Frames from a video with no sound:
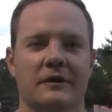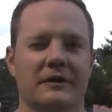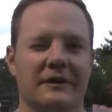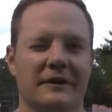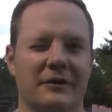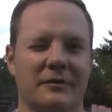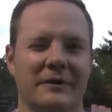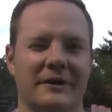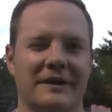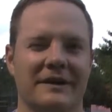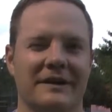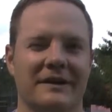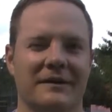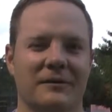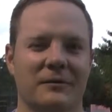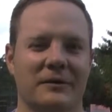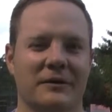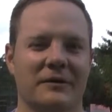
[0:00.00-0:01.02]
a little bit.
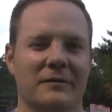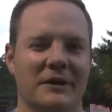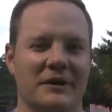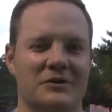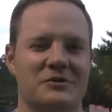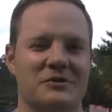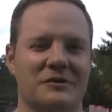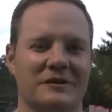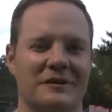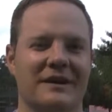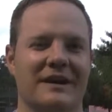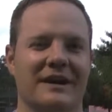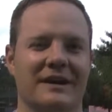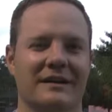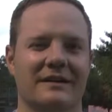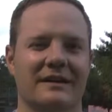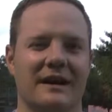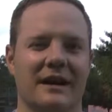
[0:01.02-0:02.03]
I wanted to make sure that
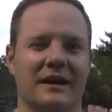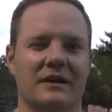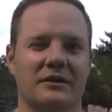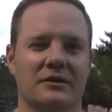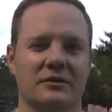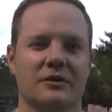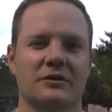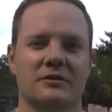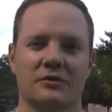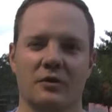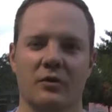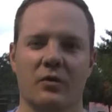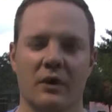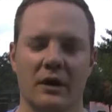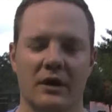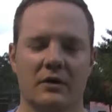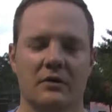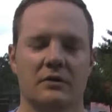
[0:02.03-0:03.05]
I could do it and do it
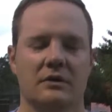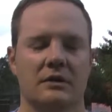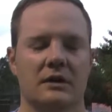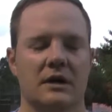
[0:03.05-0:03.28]
well.